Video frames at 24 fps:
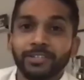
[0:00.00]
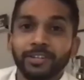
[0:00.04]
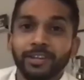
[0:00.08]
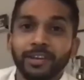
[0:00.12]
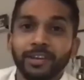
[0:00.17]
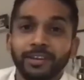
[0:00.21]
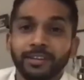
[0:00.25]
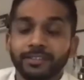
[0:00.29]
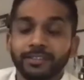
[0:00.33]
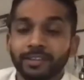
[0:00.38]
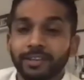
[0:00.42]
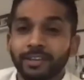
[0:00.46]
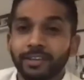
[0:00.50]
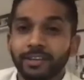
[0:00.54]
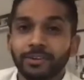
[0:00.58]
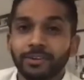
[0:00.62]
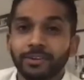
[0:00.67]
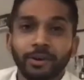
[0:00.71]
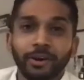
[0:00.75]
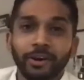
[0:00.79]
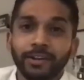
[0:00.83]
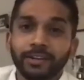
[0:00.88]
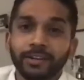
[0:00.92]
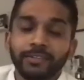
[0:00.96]
as a
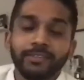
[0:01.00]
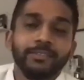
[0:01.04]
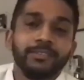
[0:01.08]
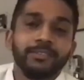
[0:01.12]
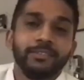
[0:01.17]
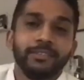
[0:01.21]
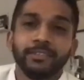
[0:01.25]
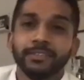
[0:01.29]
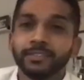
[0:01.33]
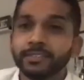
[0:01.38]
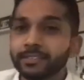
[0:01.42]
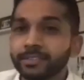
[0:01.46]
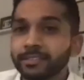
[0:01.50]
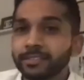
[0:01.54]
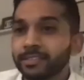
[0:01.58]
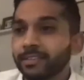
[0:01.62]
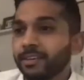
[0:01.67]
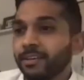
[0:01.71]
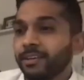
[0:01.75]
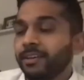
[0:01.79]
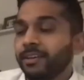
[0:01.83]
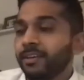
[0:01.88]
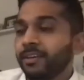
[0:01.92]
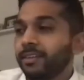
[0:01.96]
chronic disease
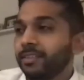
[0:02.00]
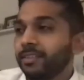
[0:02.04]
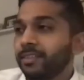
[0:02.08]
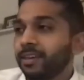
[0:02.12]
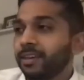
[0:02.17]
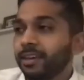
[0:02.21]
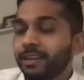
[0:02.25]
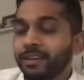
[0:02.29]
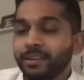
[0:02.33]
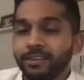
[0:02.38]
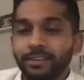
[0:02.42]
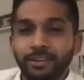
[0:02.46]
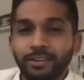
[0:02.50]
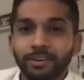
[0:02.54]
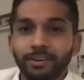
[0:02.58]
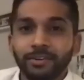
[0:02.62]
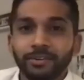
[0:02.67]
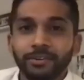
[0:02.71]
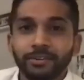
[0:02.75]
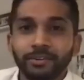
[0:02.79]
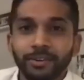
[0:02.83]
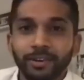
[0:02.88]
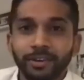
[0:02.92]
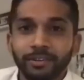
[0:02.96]
that you
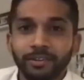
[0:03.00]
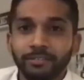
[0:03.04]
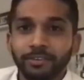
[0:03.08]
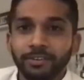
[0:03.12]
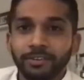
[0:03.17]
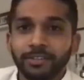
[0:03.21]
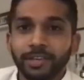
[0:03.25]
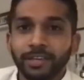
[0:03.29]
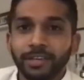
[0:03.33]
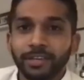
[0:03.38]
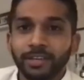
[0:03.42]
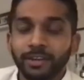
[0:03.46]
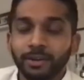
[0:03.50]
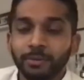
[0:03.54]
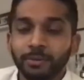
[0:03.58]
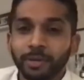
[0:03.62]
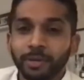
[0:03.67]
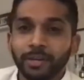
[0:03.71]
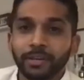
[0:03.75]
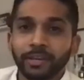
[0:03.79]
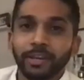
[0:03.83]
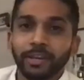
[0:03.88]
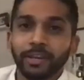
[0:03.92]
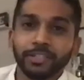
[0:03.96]
know if you're taking your
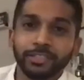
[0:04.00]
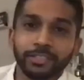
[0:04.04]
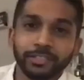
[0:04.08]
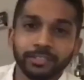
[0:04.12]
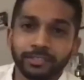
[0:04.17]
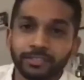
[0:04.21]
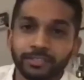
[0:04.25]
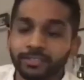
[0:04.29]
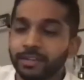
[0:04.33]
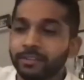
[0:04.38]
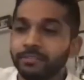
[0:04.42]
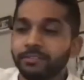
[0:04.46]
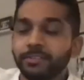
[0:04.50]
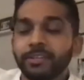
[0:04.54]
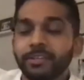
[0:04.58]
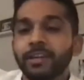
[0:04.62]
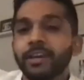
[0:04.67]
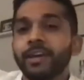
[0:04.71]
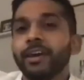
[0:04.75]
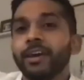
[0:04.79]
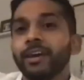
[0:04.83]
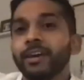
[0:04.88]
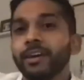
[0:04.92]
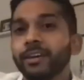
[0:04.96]
medications every
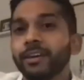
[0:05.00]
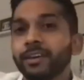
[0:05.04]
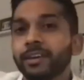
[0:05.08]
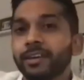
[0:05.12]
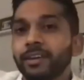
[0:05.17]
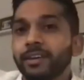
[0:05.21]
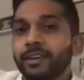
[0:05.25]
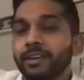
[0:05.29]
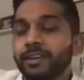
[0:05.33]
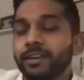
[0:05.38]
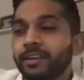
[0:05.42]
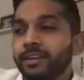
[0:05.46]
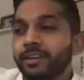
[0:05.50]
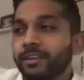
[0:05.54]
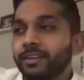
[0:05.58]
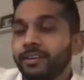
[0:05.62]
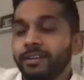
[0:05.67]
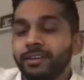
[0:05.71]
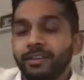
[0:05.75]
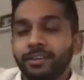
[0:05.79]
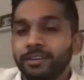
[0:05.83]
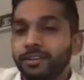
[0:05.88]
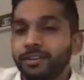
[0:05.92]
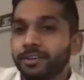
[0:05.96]
day
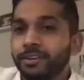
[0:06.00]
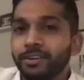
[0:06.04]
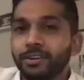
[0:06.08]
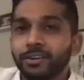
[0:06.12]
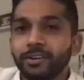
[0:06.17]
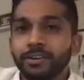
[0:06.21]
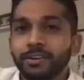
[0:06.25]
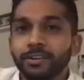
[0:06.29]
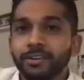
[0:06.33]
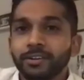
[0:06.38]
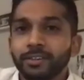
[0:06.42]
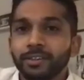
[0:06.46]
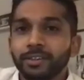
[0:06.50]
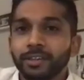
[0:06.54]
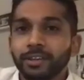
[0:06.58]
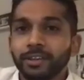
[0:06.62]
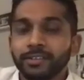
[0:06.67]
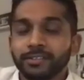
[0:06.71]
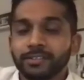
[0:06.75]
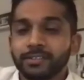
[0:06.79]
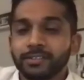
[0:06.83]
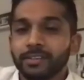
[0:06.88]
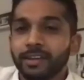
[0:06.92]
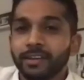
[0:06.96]
you're
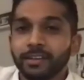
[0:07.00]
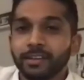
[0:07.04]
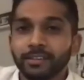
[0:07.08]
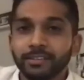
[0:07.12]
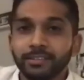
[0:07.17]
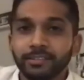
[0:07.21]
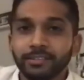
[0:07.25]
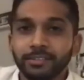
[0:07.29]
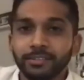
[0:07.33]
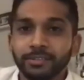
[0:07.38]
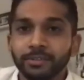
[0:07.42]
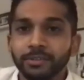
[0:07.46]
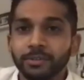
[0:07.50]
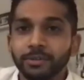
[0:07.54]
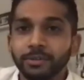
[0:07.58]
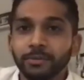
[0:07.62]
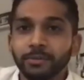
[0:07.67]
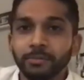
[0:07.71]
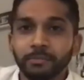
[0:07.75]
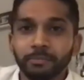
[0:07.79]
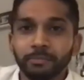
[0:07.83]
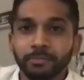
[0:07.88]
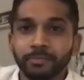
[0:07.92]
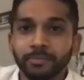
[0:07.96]
less likely to
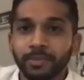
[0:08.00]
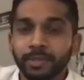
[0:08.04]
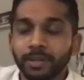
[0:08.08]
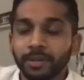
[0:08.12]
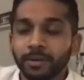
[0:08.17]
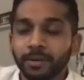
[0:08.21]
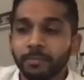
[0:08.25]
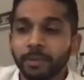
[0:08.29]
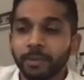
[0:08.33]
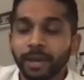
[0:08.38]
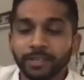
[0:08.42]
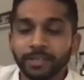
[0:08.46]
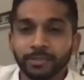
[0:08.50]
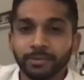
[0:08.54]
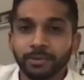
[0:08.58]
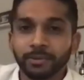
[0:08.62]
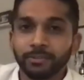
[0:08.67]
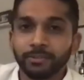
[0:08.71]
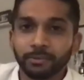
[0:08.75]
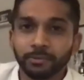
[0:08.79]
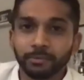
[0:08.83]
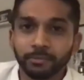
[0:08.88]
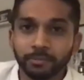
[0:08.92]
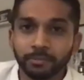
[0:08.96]
you know pass away
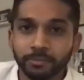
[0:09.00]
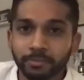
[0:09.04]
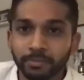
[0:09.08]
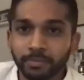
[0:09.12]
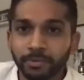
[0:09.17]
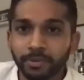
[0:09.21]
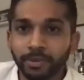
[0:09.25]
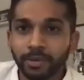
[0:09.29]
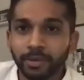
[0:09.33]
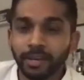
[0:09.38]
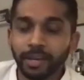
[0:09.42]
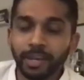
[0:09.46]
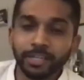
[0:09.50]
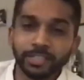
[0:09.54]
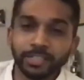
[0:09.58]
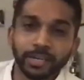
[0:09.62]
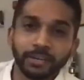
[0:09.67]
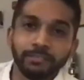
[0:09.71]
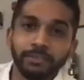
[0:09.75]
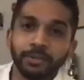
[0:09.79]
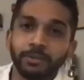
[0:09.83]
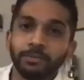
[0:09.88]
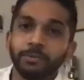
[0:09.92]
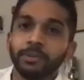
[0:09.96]
from an
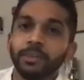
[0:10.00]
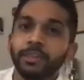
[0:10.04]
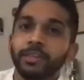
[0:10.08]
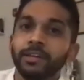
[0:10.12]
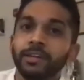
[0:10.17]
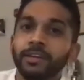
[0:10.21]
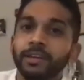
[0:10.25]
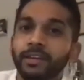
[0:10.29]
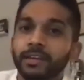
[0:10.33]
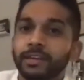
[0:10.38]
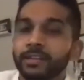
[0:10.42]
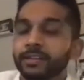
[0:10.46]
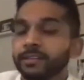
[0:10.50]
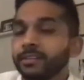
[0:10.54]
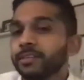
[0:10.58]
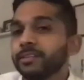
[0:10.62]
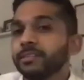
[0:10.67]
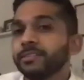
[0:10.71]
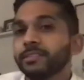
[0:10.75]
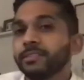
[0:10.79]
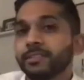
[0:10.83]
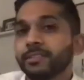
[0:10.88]
hiv related illness